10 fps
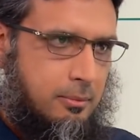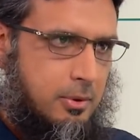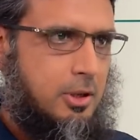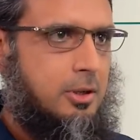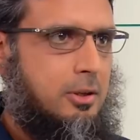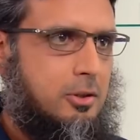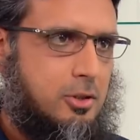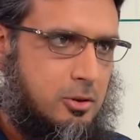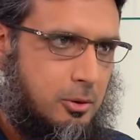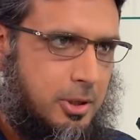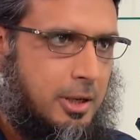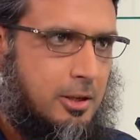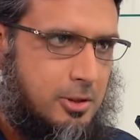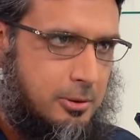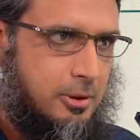the Within Cisco, Cisco
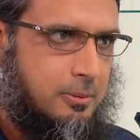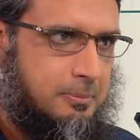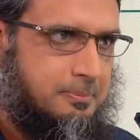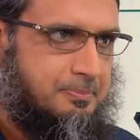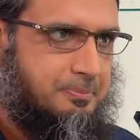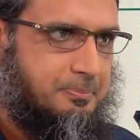DNA, Center. Center. Okay.